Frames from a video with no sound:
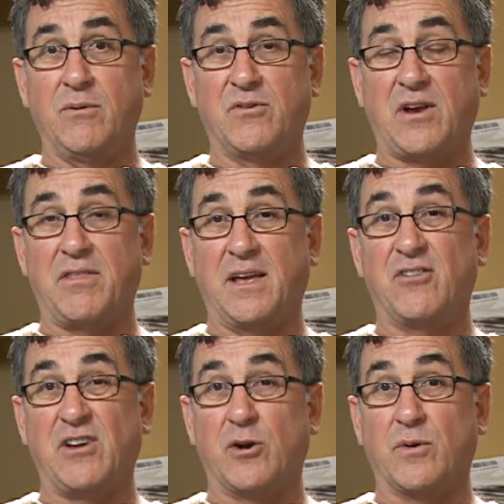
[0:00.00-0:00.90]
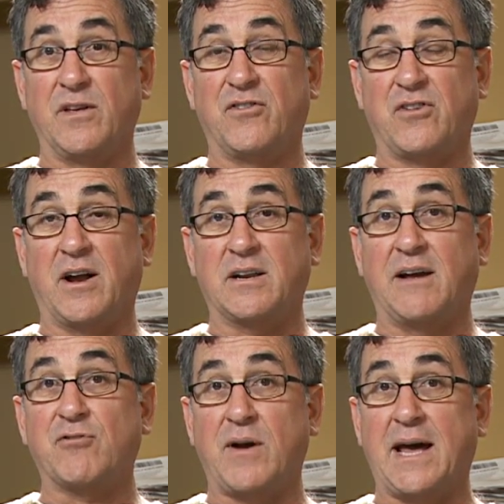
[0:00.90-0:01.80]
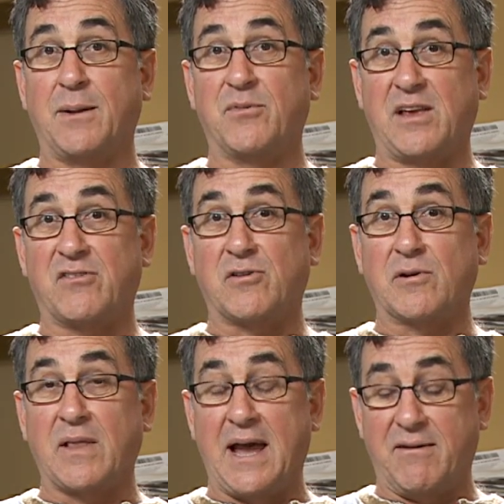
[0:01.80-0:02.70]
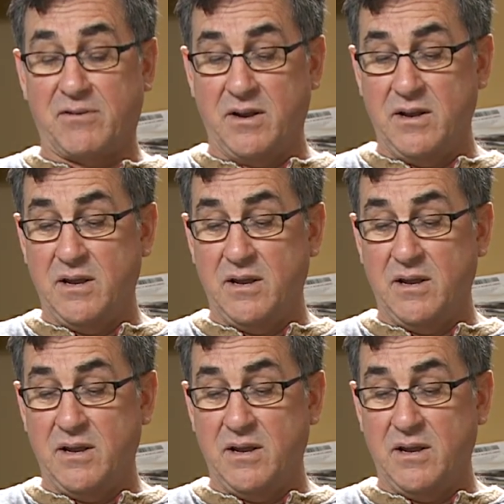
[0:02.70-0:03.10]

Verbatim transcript: which I think generally sucked after Adam Sessler left.